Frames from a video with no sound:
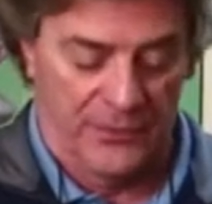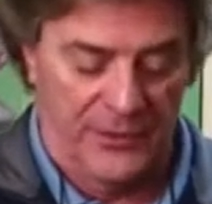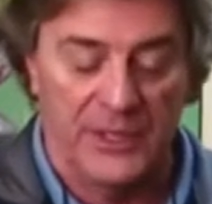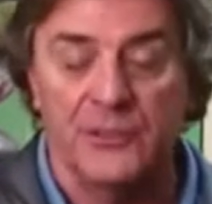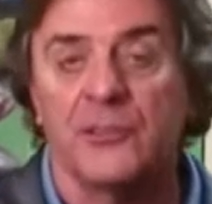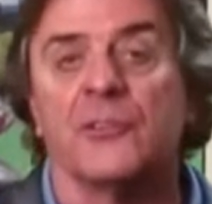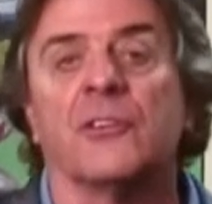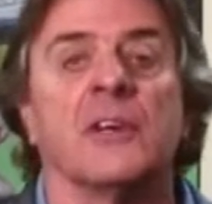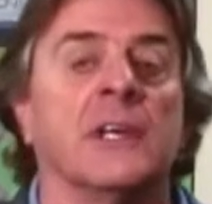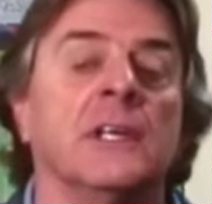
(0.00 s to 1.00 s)
face
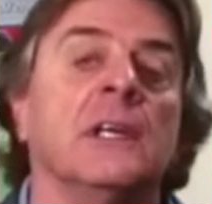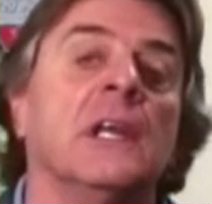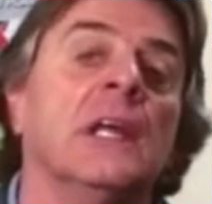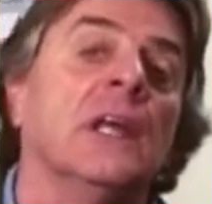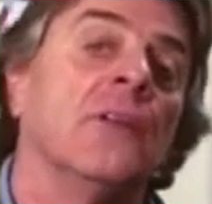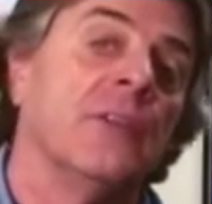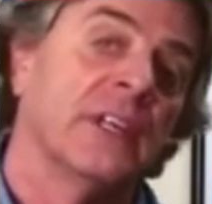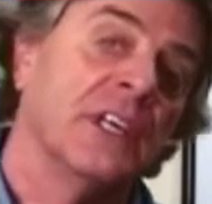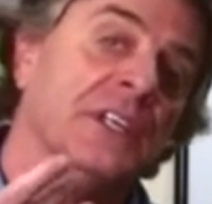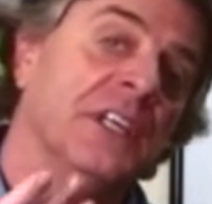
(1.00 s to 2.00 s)
design
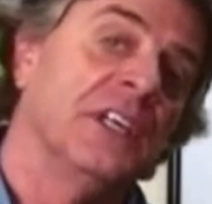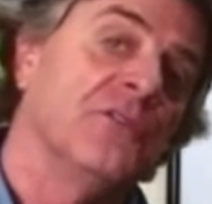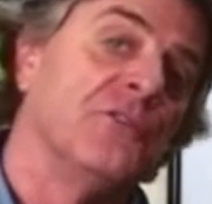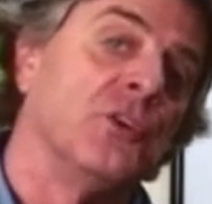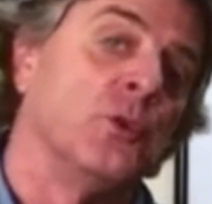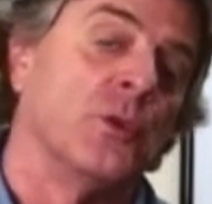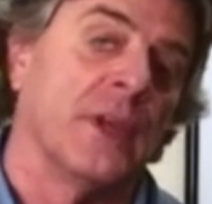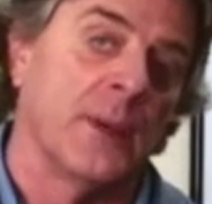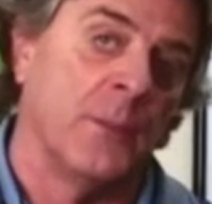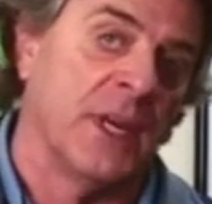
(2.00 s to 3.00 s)
that can give you
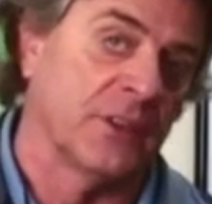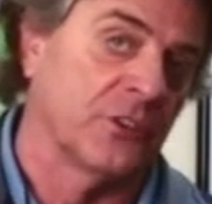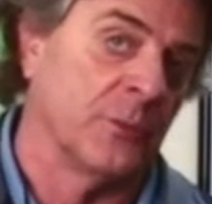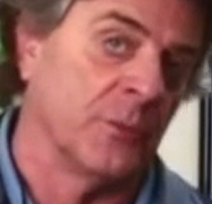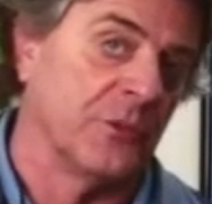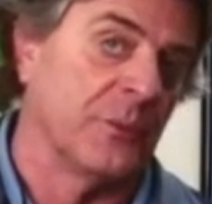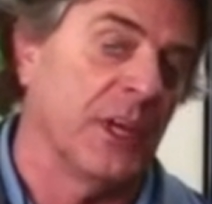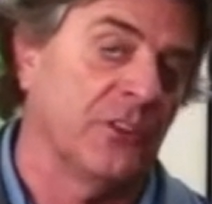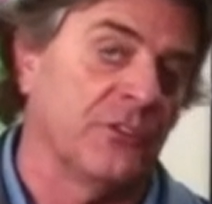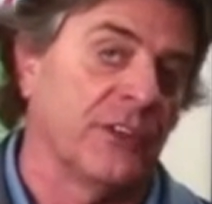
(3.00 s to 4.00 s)
that maximum
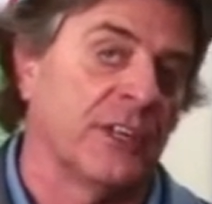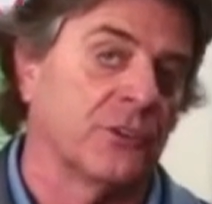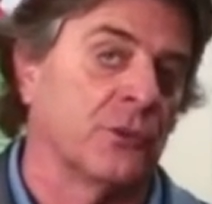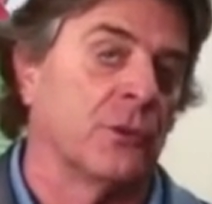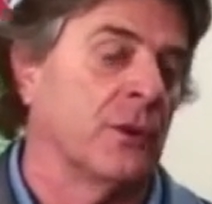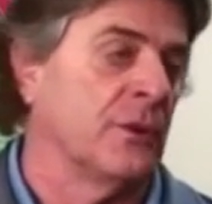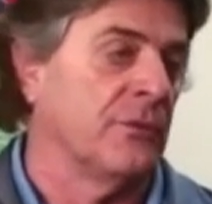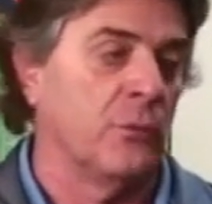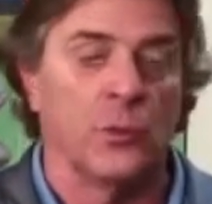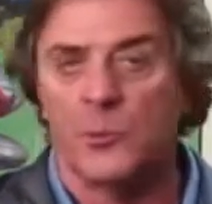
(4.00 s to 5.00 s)
smash factor
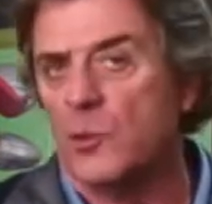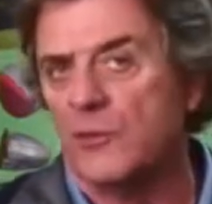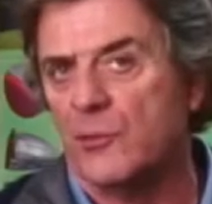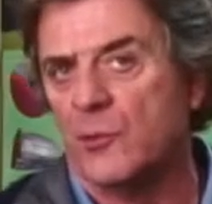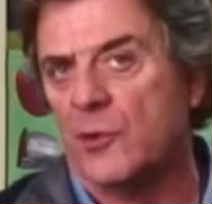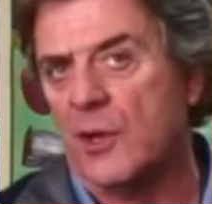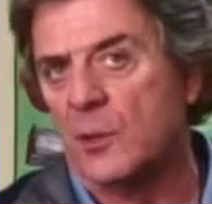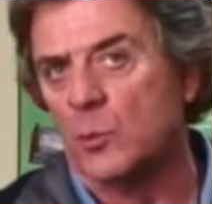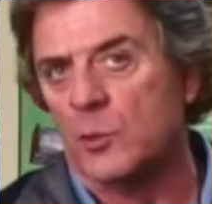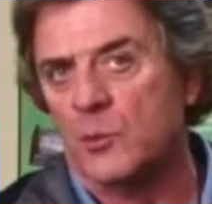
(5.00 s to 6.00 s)
of 1.49,
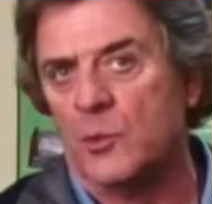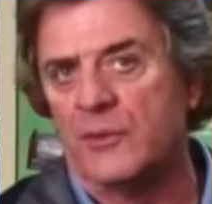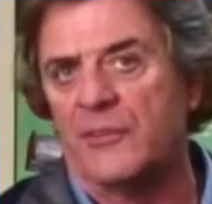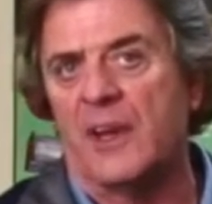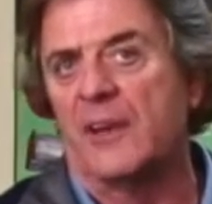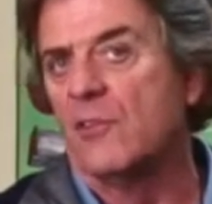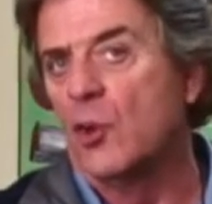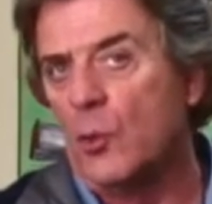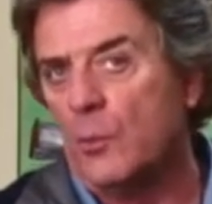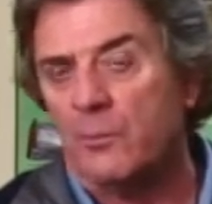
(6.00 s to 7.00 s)

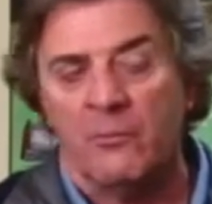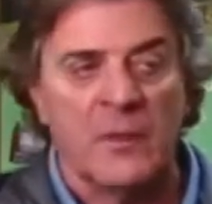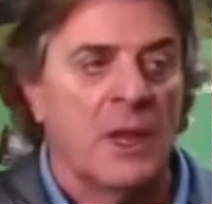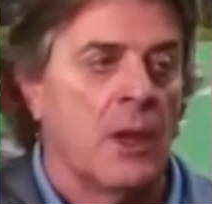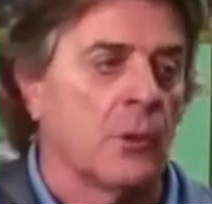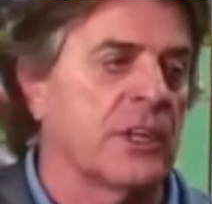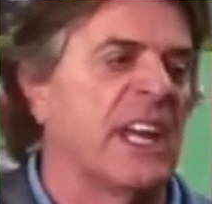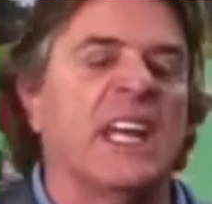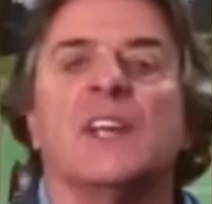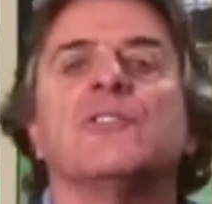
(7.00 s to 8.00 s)
1.50.
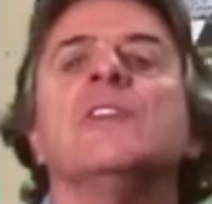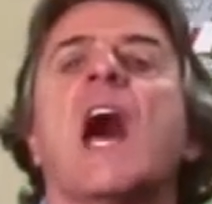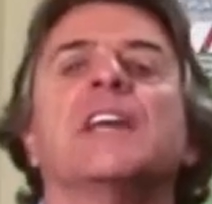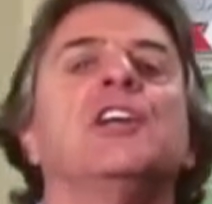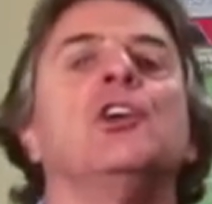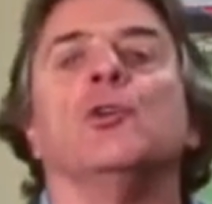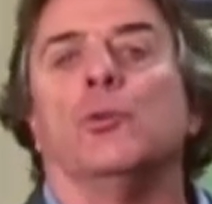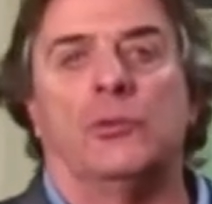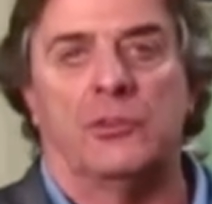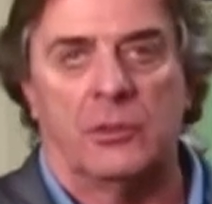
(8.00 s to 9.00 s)
Okay, it's not
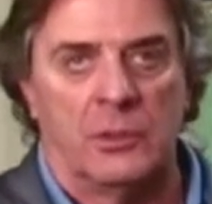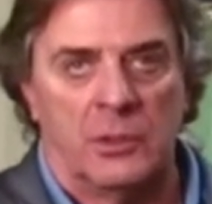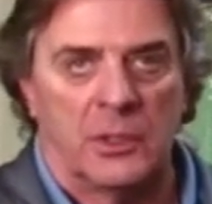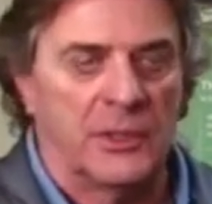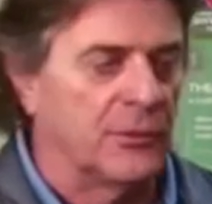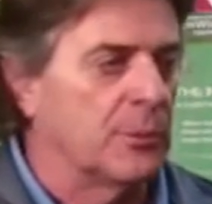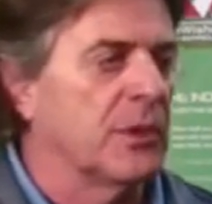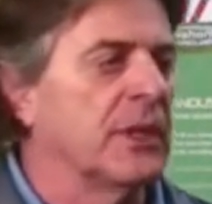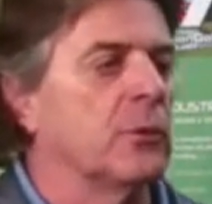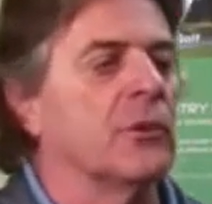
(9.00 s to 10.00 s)
huge. If you're
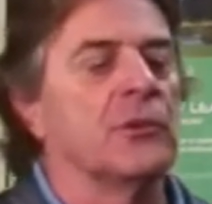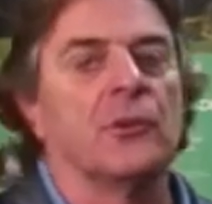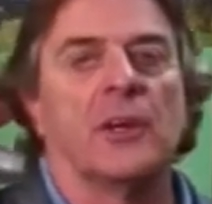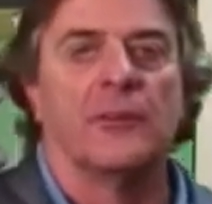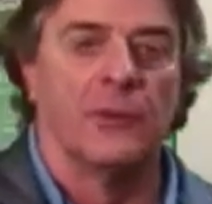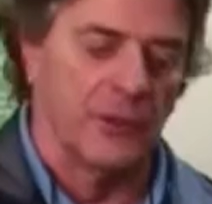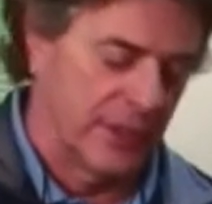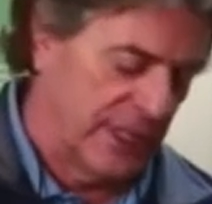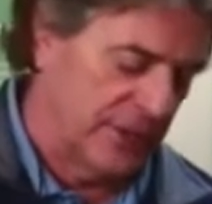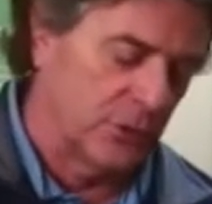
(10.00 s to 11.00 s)
playing with a driver
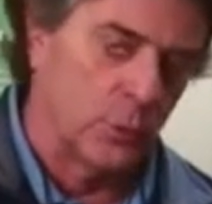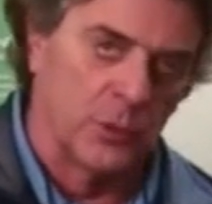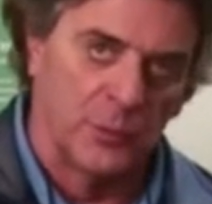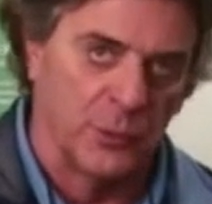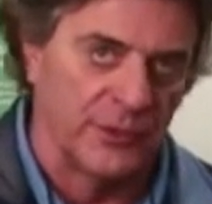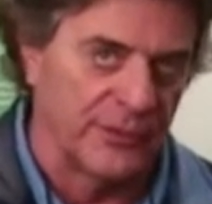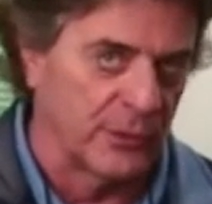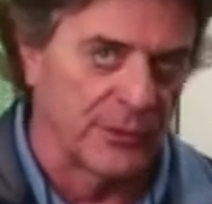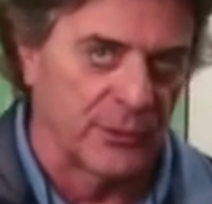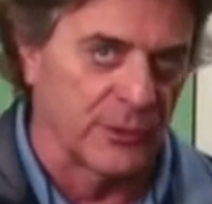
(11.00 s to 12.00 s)
that has a
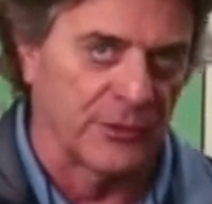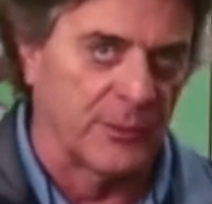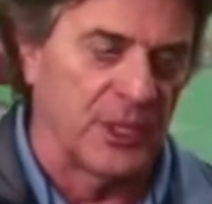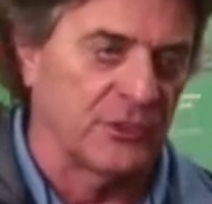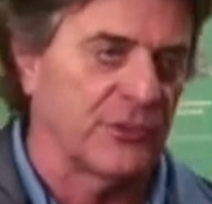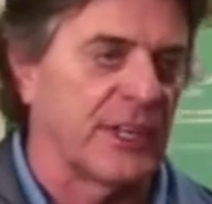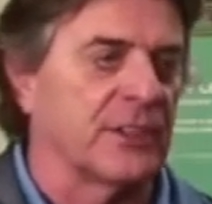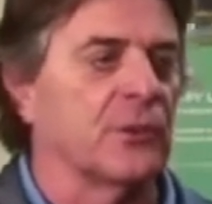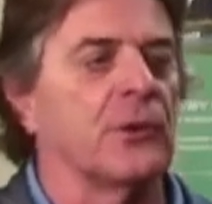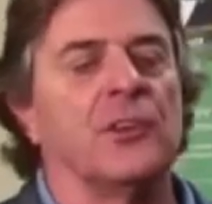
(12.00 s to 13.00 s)
1.44 smash
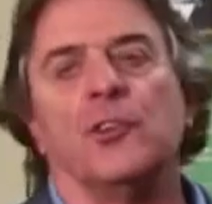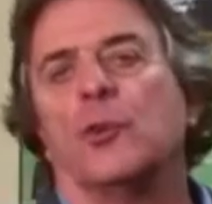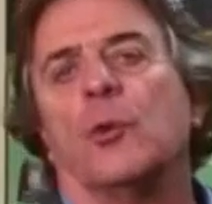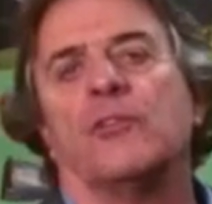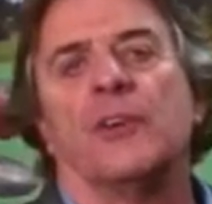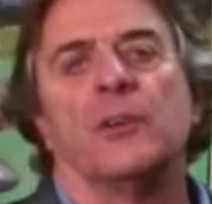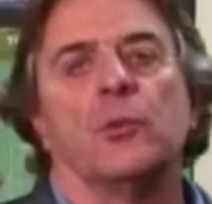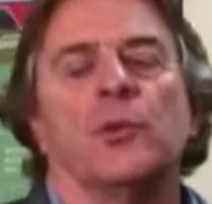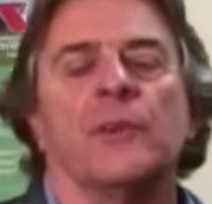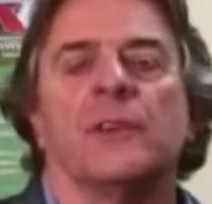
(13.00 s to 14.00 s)
factor and you go
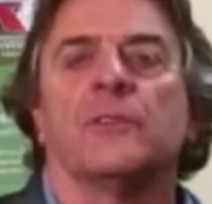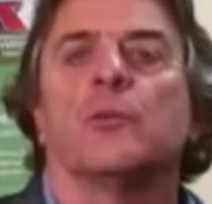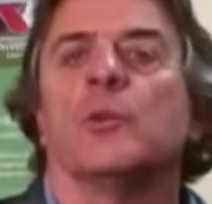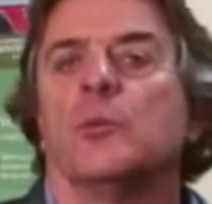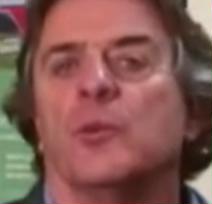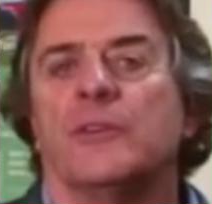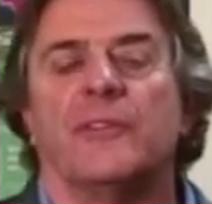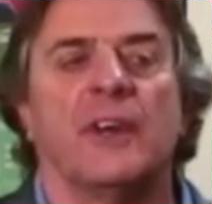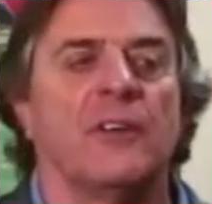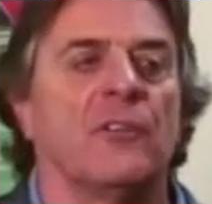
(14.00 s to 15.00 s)
find one that's
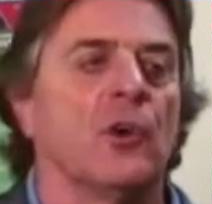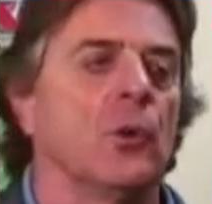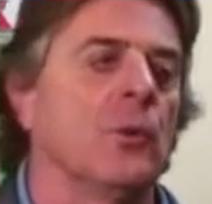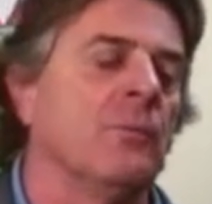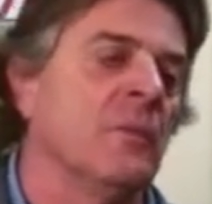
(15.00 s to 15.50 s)
1.50,